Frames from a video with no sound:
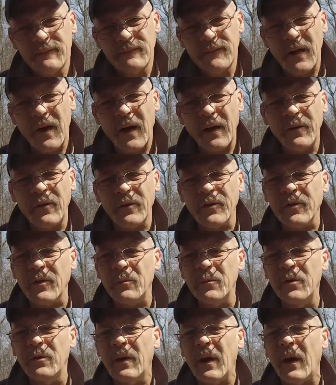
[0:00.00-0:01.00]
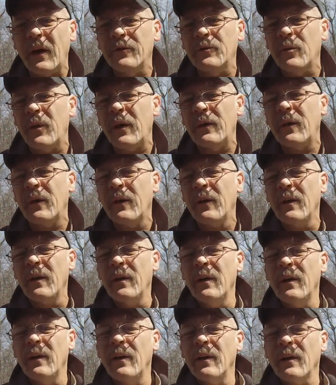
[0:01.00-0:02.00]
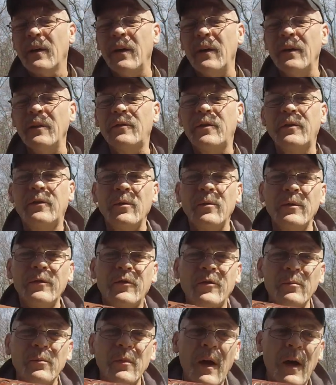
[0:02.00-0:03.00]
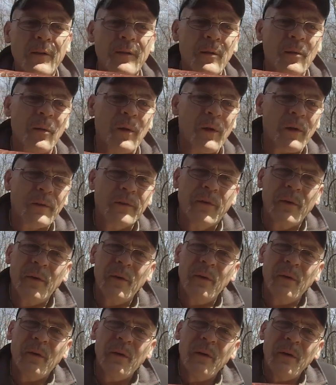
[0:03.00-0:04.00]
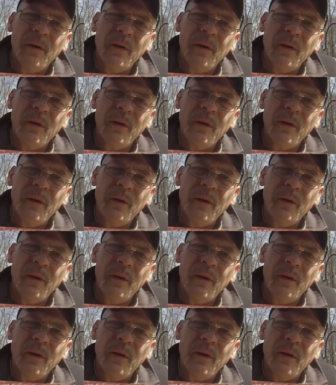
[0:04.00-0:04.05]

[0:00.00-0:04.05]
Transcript: Yeah, I know some of you guys want to get into doing some leather work too.